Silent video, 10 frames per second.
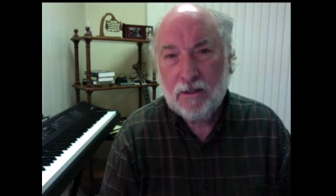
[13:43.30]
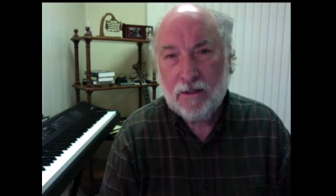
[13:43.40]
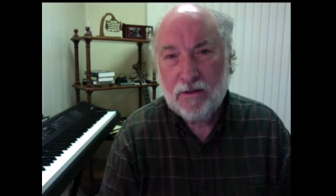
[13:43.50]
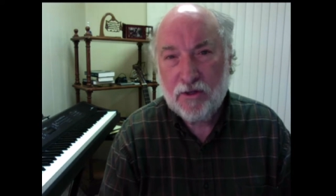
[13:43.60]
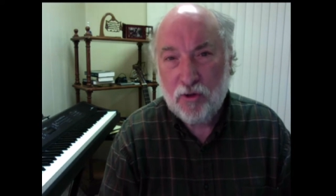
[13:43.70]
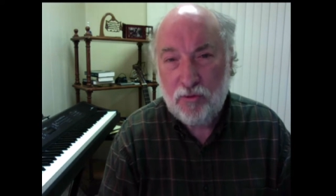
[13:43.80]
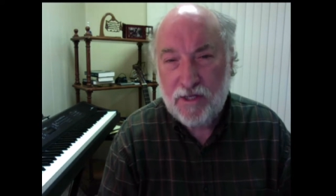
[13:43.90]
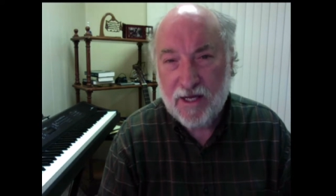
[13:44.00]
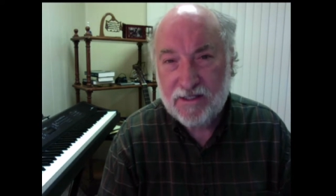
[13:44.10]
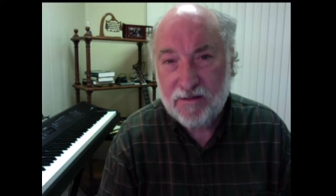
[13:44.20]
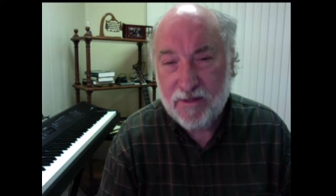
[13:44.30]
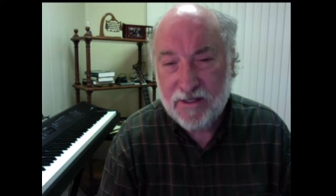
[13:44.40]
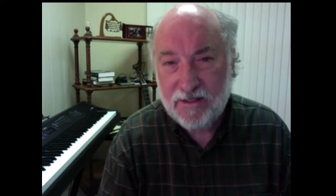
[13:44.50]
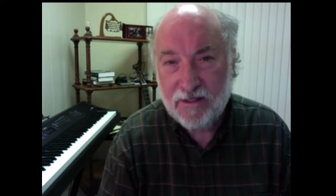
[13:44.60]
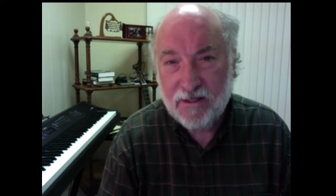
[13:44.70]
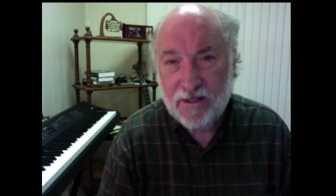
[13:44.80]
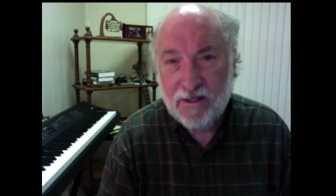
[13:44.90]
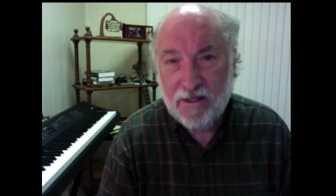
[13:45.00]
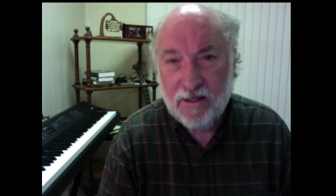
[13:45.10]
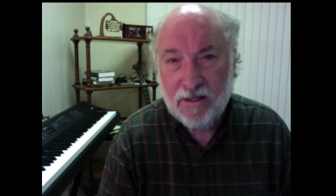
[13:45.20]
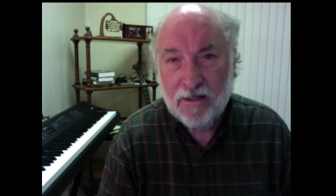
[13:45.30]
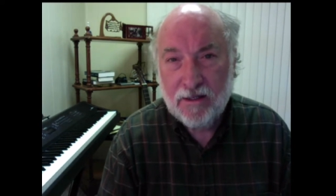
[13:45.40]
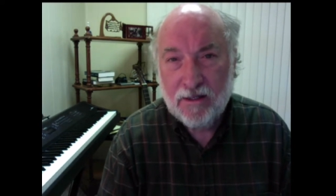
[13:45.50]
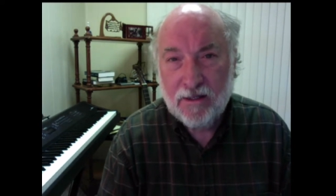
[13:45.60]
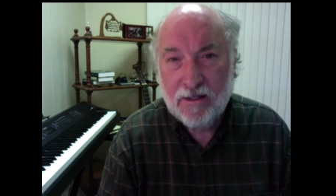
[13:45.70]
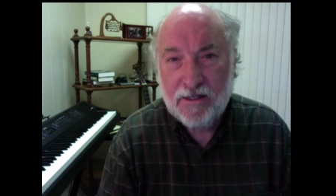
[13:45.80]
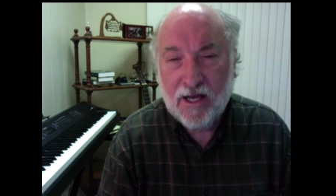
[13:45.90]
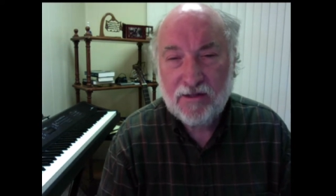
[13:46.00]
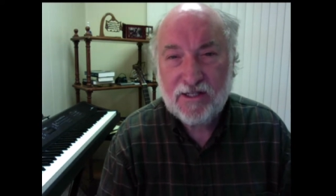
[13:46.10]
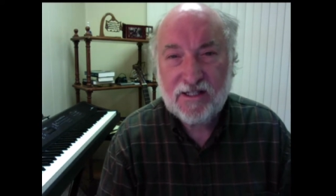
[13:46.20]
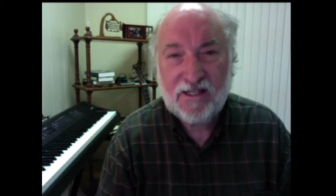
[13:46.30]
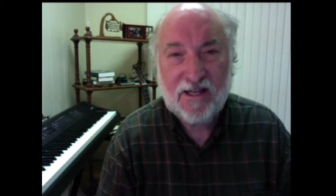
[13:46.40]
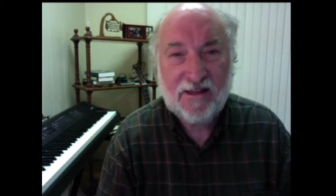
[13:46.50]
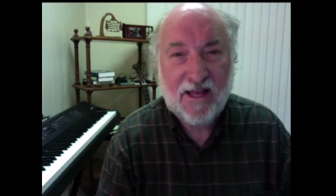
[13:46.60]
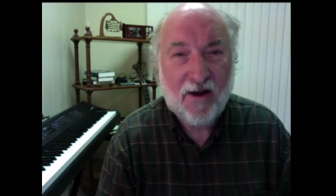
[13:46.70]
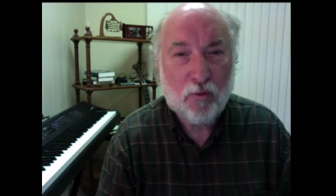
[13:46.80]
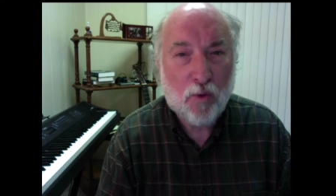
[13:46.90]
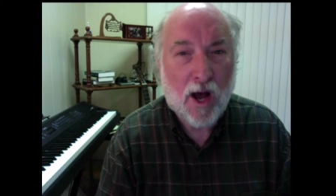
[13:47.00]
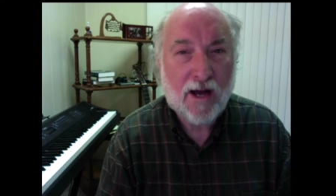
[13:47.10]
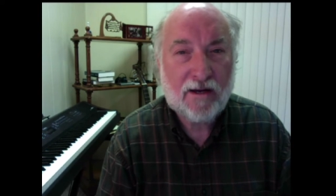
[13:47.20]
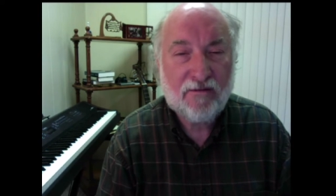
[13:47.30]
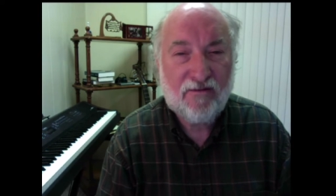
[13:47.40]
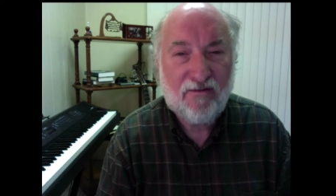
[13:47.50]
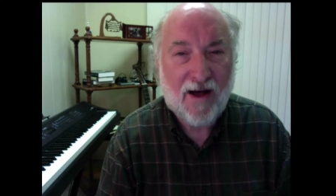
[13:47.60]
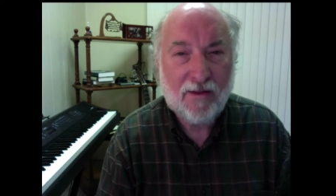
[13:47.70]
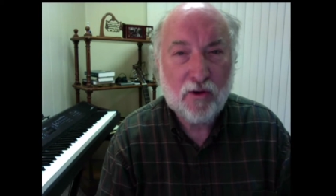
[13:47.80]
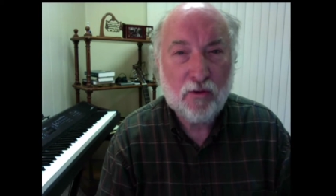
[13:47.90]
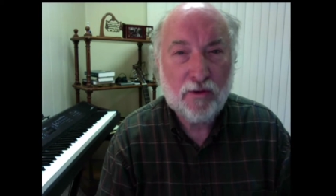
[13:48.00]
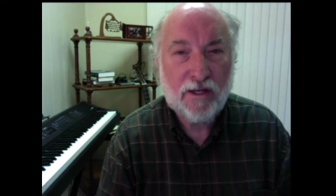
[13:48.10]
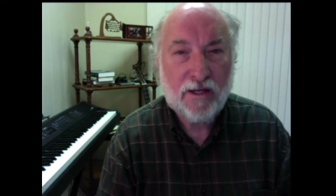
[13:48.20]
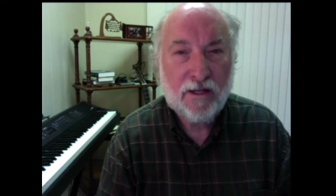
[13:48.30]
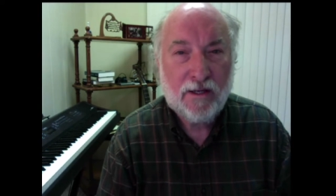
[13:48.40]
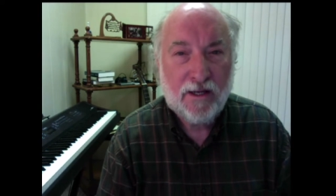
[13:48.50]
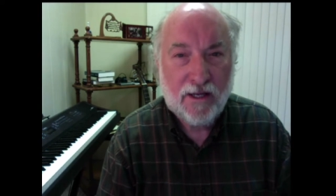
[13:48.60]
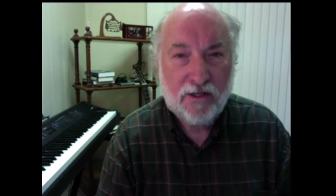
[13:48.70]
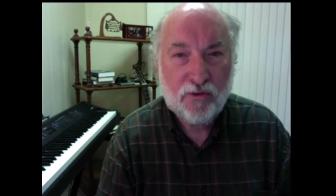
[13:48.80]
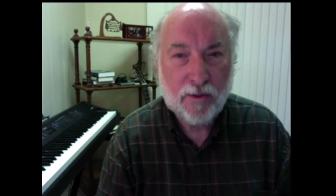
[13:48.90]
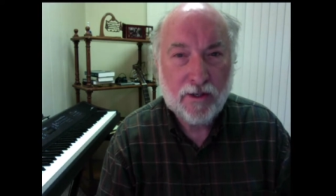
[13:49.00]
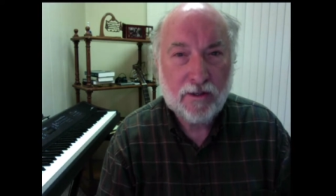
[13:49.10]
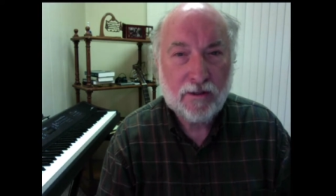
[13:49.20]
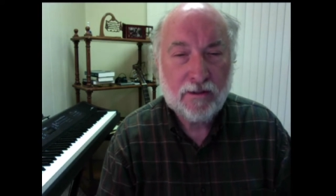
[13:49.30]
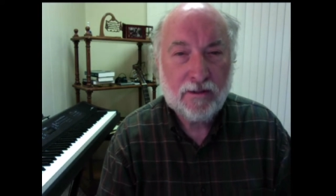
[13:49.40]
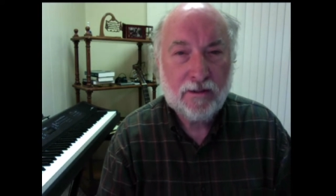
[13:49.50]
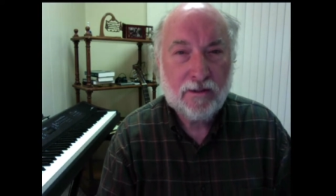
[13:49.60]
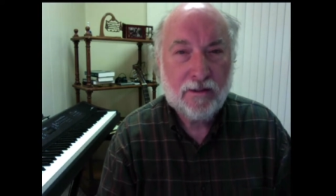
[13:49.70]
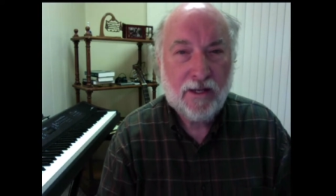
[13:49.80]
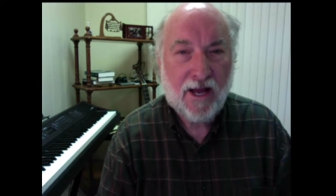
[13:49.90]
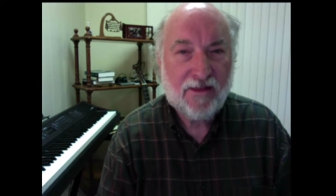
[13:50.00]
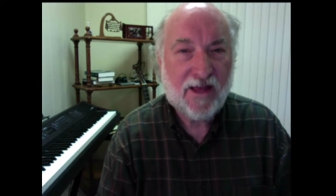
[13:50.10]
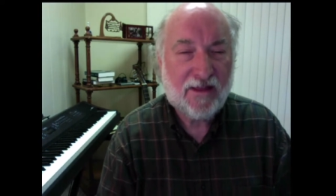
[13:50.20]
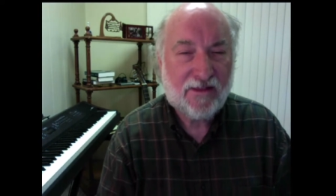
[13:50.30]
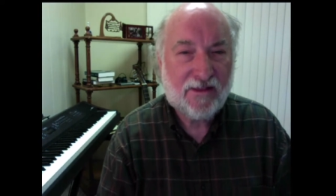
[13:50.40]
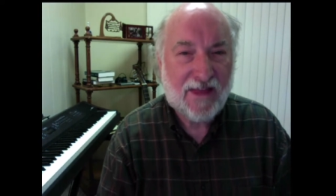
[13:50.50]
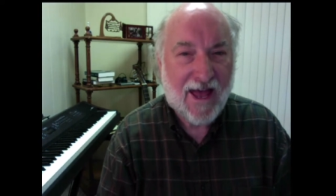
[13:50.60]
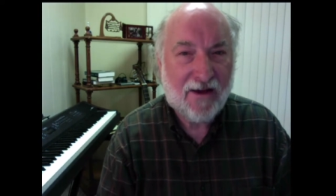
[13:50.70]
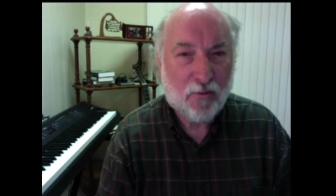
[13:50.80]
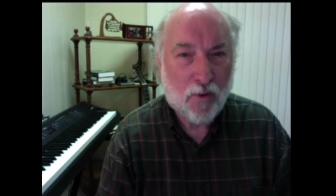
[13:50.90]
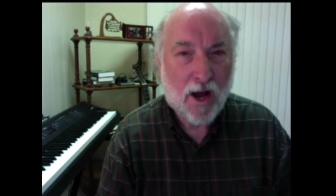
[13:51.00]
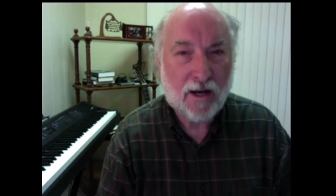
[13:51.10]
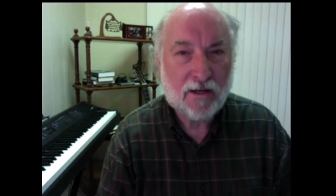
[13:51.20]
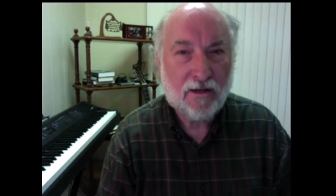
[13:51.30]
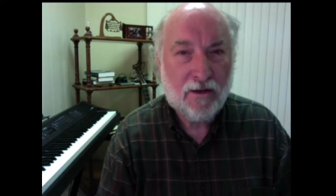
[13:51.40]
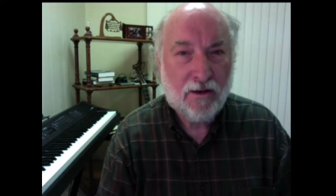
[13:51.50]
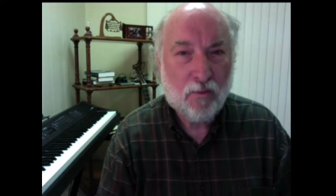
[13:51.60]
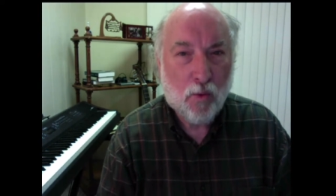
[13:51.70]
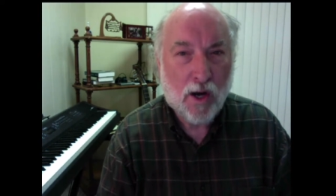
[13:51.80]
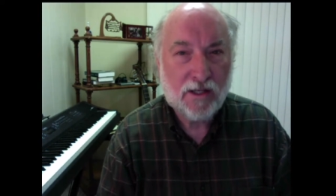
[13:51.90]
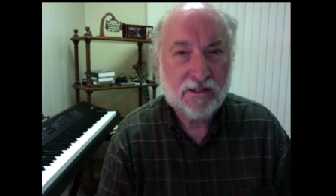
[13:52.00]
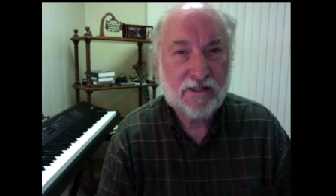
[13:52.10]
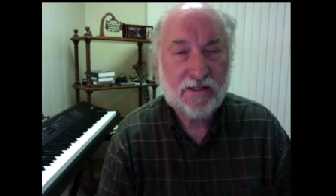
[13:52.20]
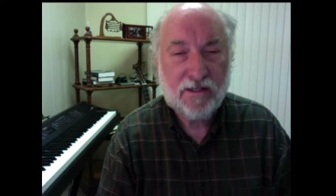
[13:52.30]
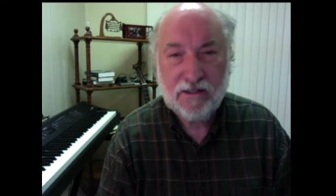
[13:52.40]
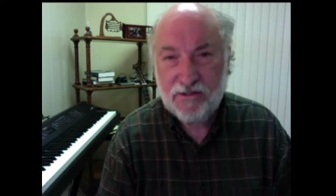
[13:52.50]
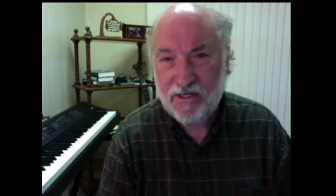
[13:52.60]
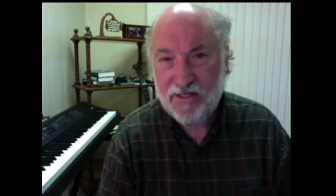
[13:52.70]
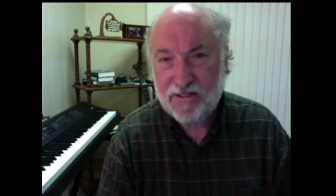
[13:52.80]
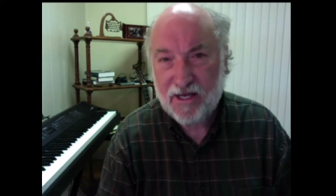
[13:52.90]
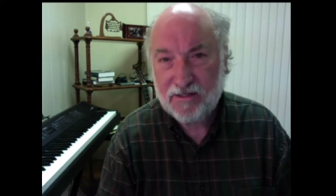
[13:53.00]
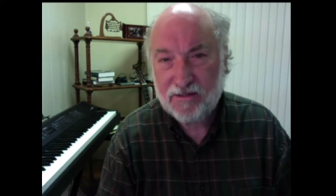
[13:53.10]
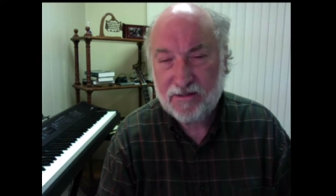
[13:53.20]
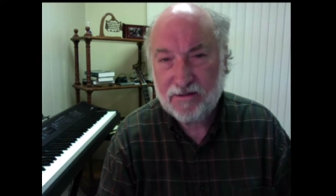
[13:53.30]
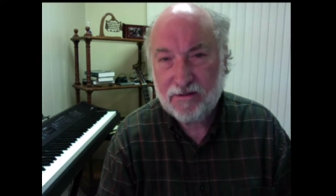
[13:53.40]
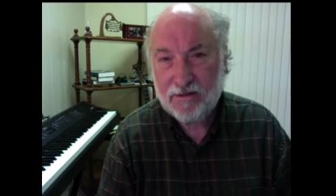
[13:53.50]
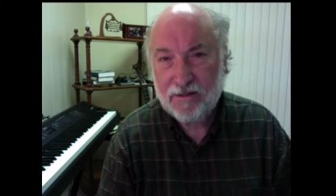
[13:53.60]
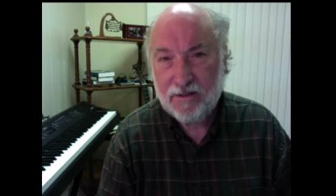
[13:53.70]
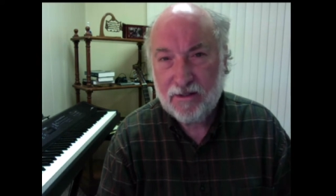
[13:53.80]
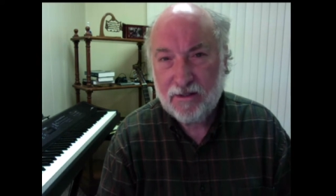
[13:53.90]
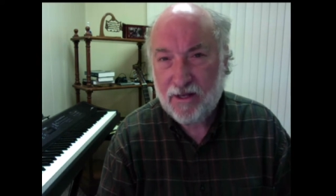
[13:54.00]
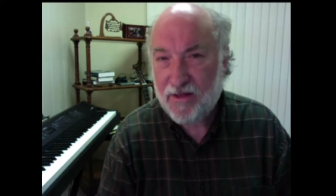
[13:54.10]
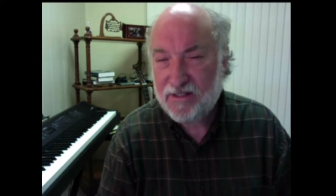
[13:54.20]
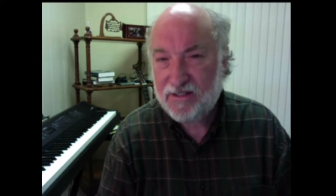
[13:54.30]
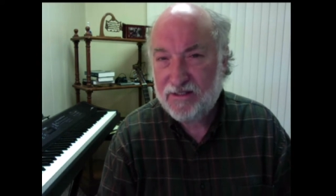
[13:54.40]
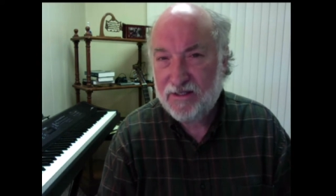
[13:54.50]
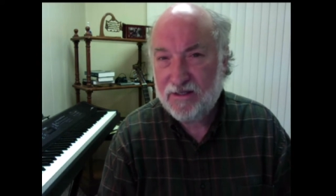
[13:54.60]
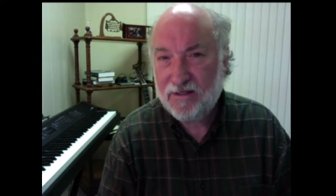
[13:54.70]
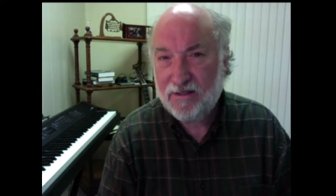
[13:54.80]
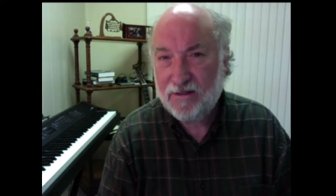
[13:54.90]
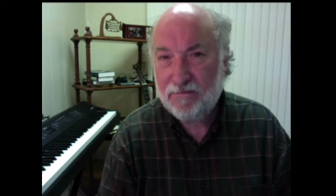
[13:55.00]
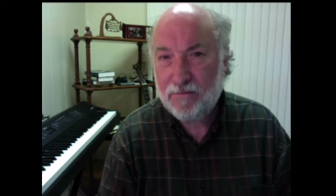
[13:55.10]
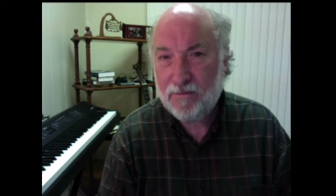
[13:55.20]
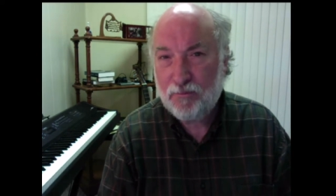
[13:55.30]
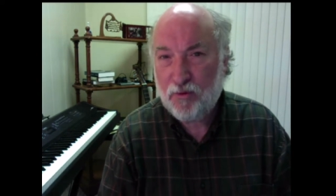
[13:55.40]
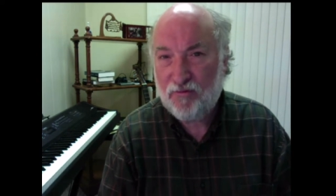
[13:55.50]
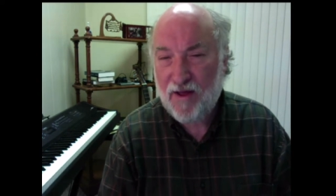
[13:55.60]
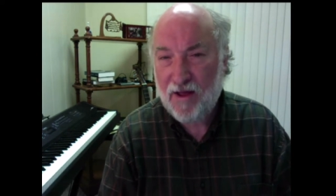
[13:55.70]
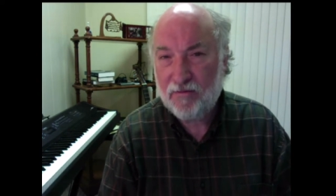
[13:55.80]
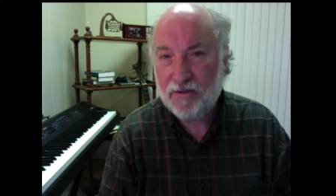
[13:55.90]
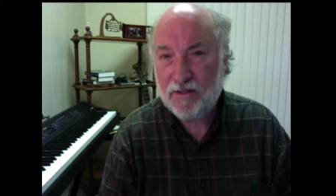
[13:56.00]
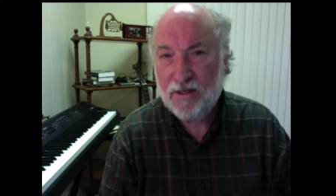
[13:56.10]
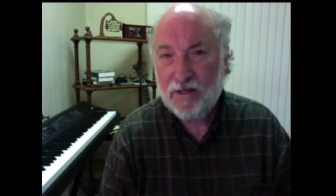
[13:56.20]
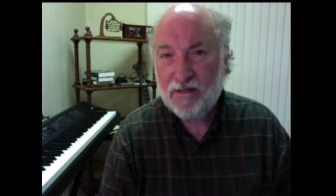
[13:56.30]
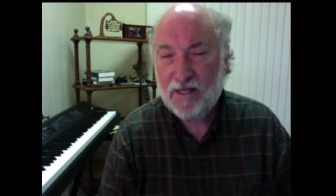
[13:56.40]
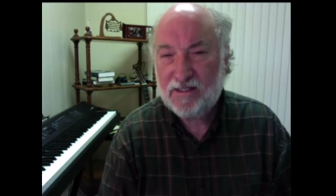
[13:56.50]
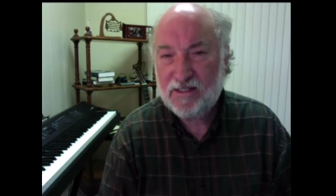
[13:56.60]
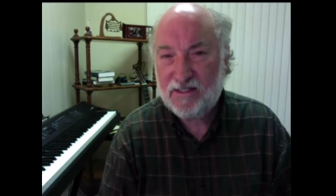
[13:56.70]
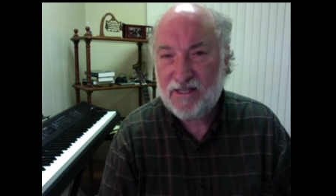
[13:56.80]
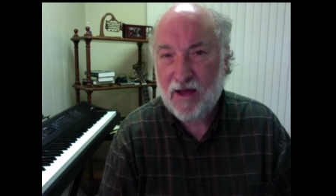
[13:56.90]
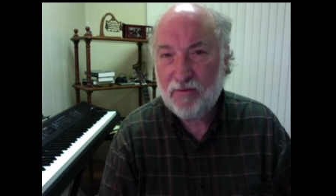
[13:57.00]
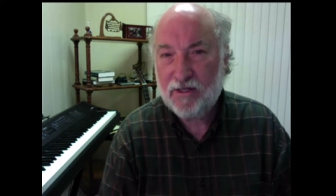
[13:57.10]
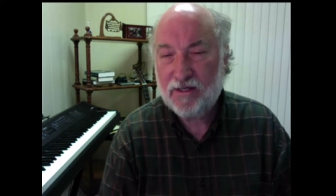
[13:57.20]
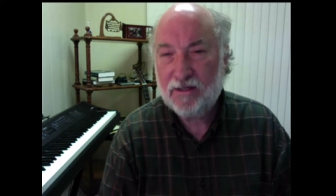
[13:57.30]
The New Testament tells us that that rock followed Israel and that that rock was Jesus. Now that's profound. That's astounding.